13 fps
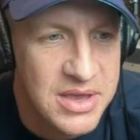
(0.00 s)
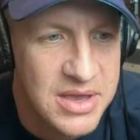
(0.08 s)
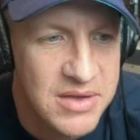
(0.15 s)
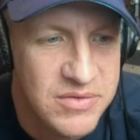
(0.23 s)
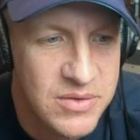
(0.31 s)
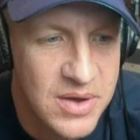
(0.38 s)

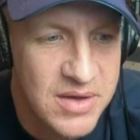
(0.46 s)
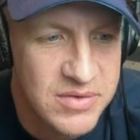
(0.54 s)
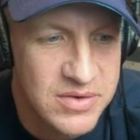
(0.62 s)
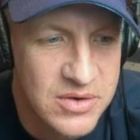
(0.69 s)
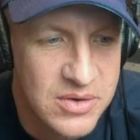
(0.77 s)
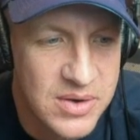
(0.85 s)
if you
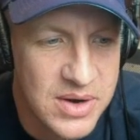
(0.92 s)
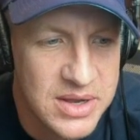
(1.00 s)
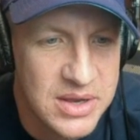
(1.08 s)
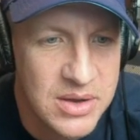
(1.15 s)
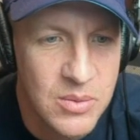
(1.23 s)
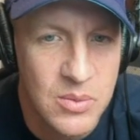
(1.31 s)
haven't
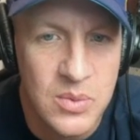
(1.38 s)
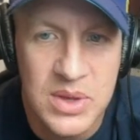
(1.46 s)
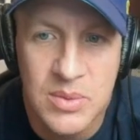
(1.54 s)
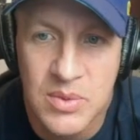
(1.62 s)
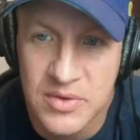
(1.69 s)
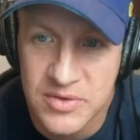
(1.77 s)
already.
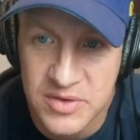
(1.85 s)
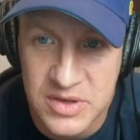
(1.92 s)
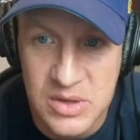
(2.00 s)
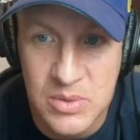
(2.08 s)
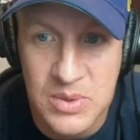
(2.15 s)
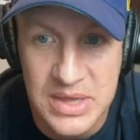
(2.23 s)
We will see
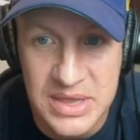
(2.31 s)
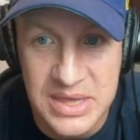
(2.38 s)
you in